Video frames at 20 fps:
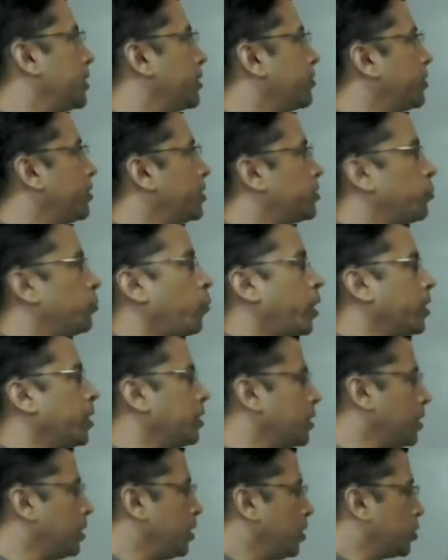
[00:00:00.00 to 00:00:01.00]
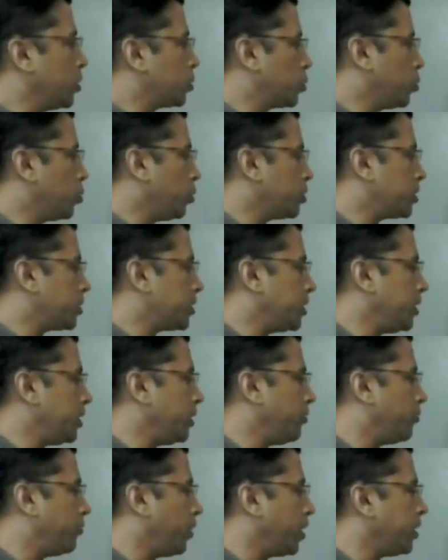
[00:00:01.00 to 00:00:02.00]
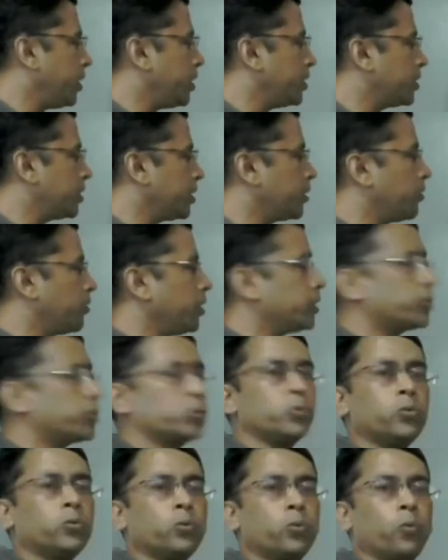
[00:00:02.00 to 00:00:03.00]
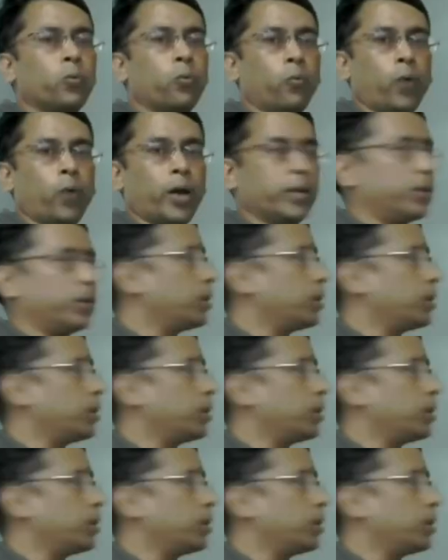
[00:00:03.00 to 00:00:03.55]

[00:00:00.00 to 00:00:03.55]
is 1, so C1 is equals to 1.